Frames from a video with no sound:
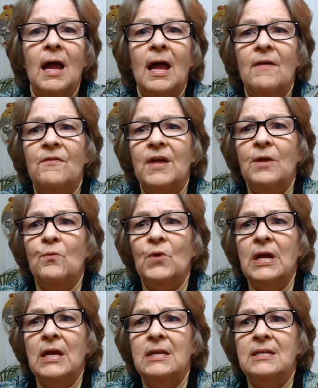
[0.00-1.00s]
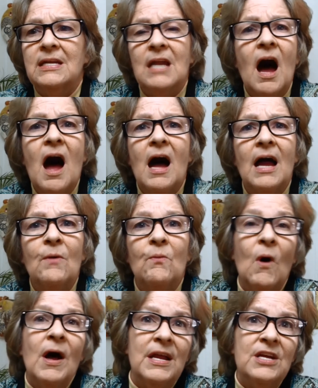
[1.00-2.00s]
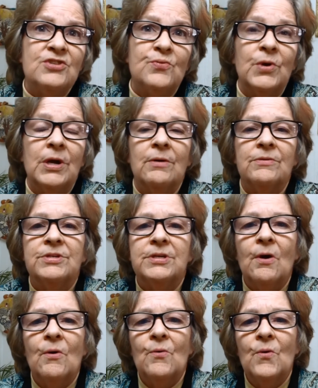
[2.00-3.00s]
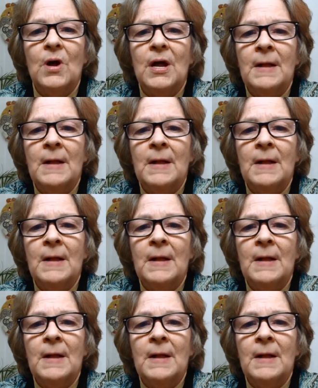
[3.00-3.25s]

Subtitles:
And then we deny what is real. So,